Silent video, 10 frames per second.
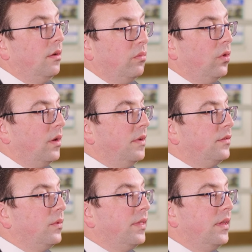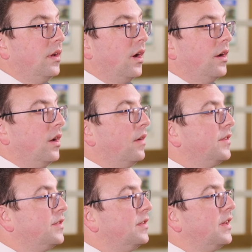employment within audit
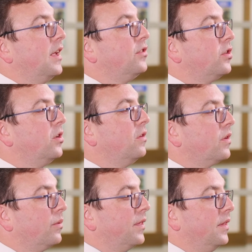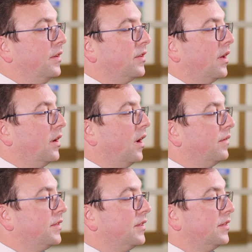offices and turnover within these audit
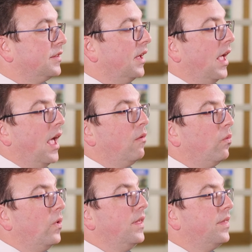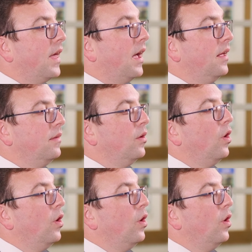offices. And with that,